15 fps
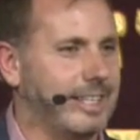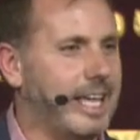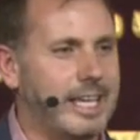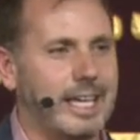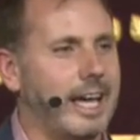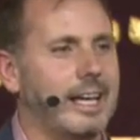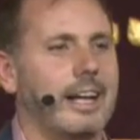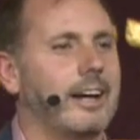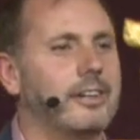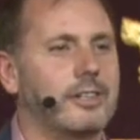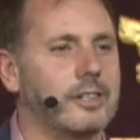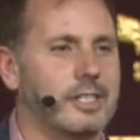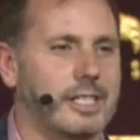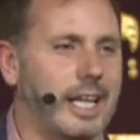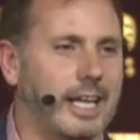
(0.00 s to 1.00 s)
can't
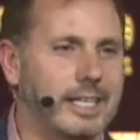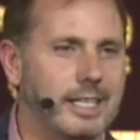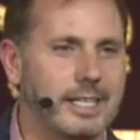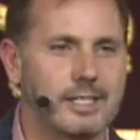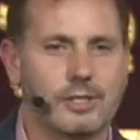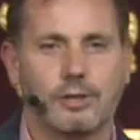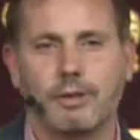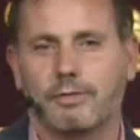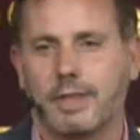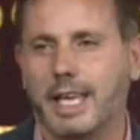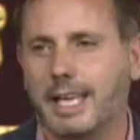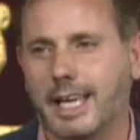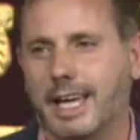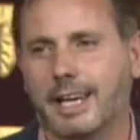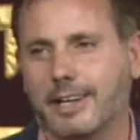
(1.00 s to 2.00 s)
understand it. So if they
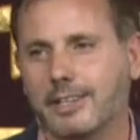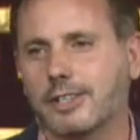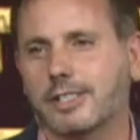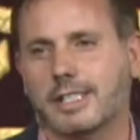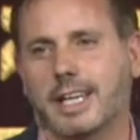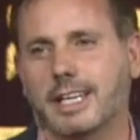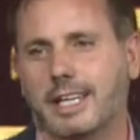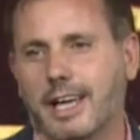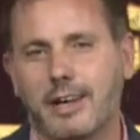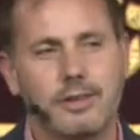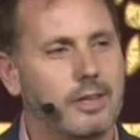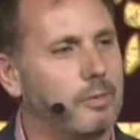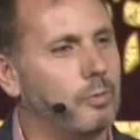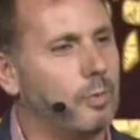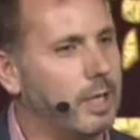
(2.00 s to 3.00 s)
can't understand it, how
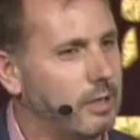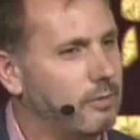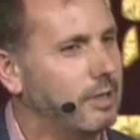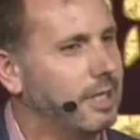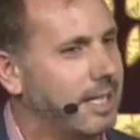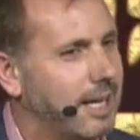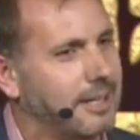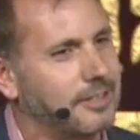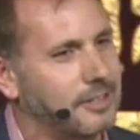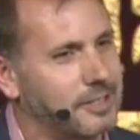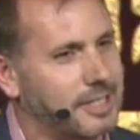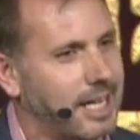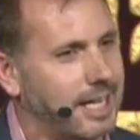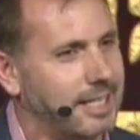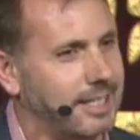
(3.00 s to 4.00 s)
can we really
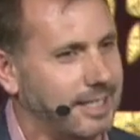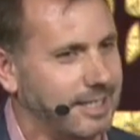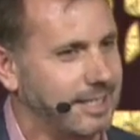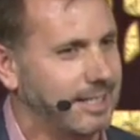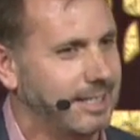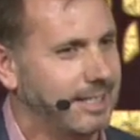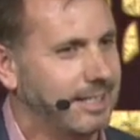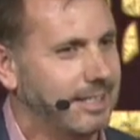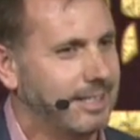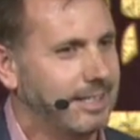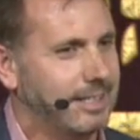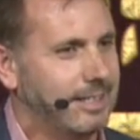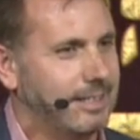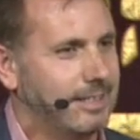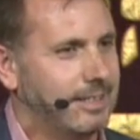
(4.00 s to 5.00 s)
understand it?
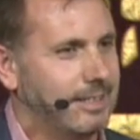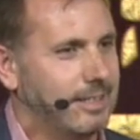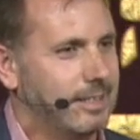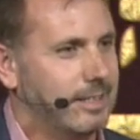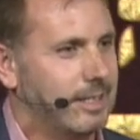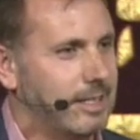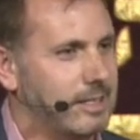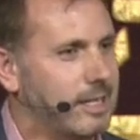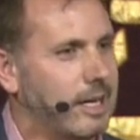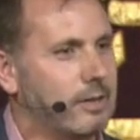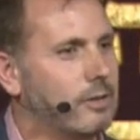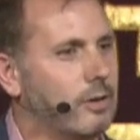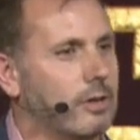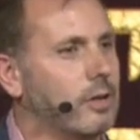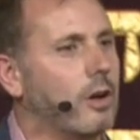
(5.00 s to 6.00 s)
As they're
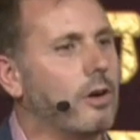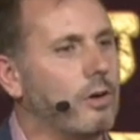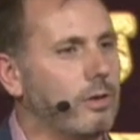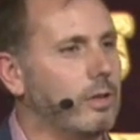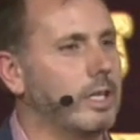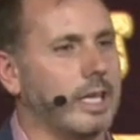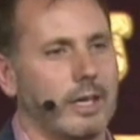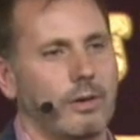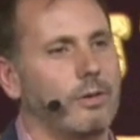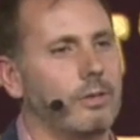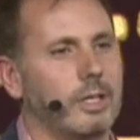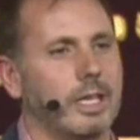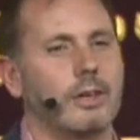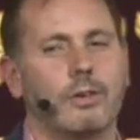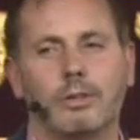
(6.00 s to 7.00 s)
going, holy,
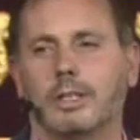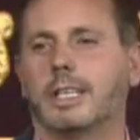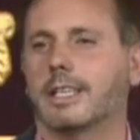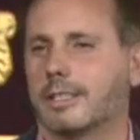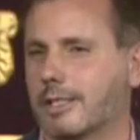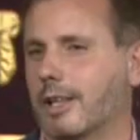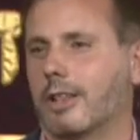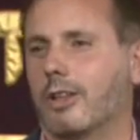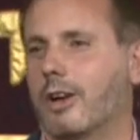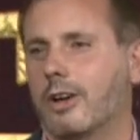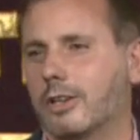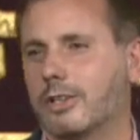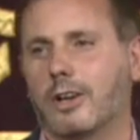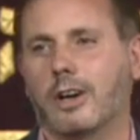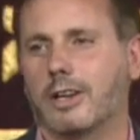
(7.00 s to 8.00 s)
holy, holy is the
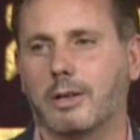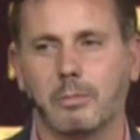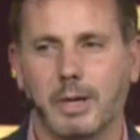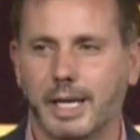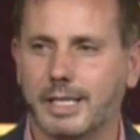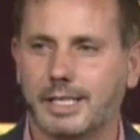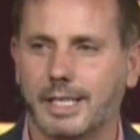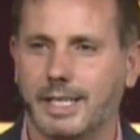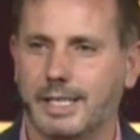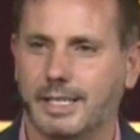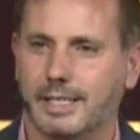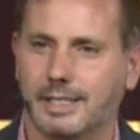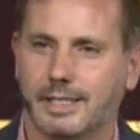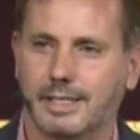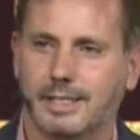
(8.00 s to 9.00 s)
Lord God Almighty.
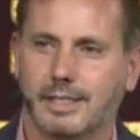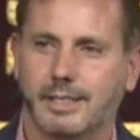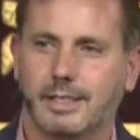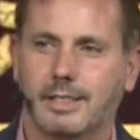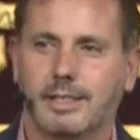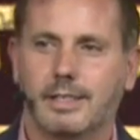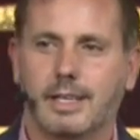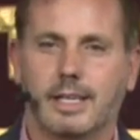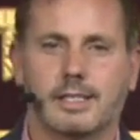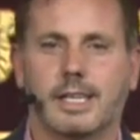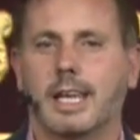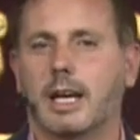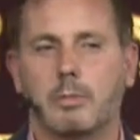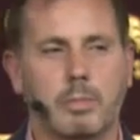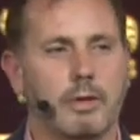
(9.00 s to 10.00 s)
As
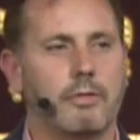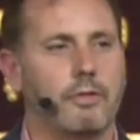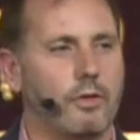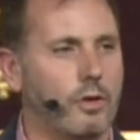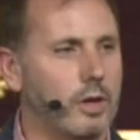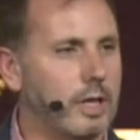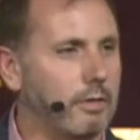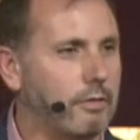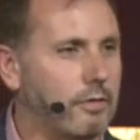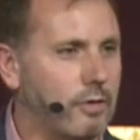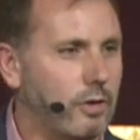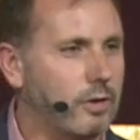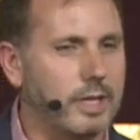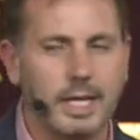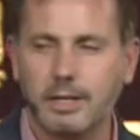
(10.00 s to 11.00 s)
they are before the
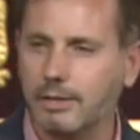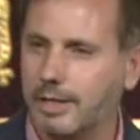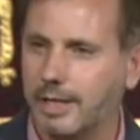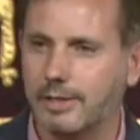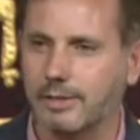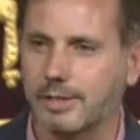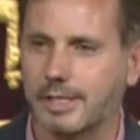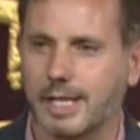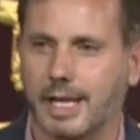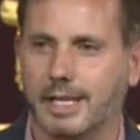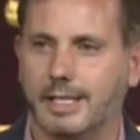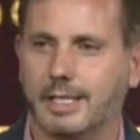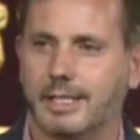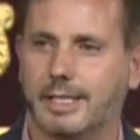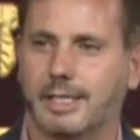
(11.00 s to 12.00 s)
throne, they don't
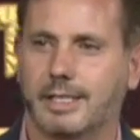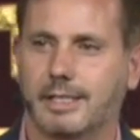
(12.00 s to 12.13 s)
understand it.